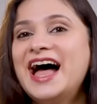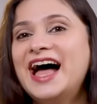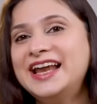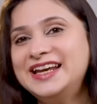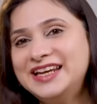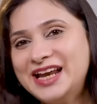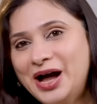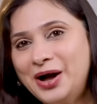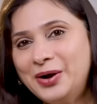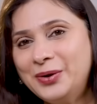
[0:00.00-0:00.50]

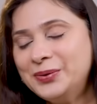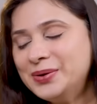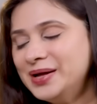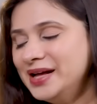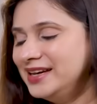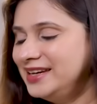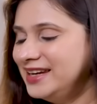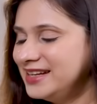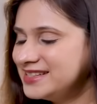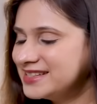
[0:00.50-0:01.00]
And now
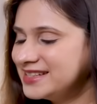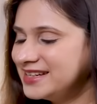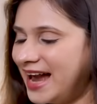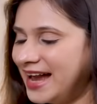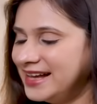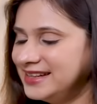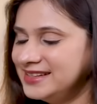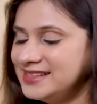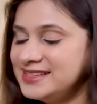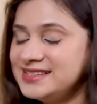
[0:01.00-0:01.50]
let's
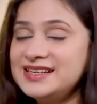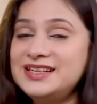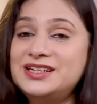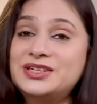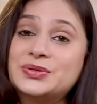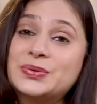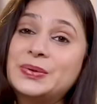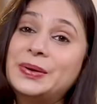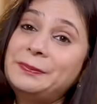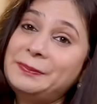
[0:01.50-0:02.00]
grind this
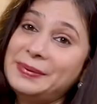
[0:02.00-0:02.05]
into a